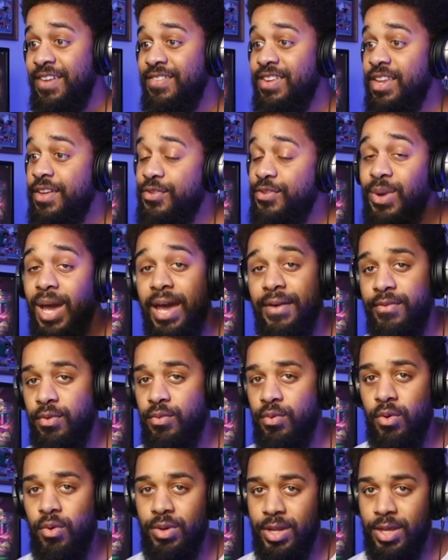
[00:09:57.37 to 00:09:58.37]
Even if you
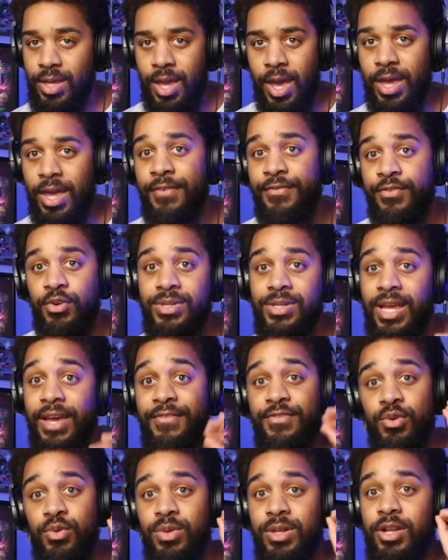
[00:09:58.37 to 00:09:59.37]
haven't rolled it yet, if you
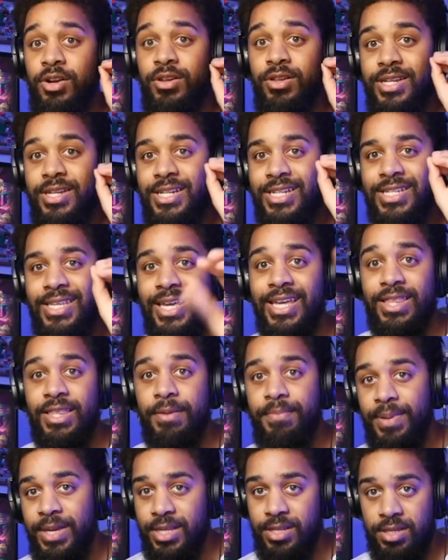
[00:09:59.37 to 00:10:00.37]
if you literally just get
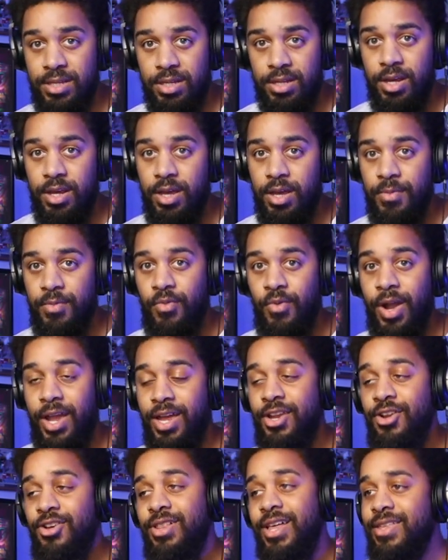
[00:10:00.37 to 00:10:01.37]
the piece,
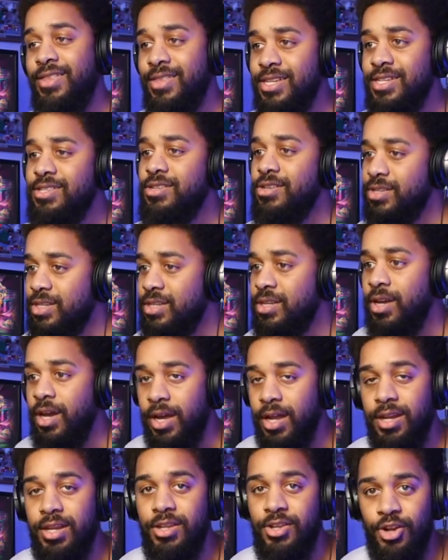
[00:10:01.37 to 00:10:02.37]
right? And you're like, this looks good.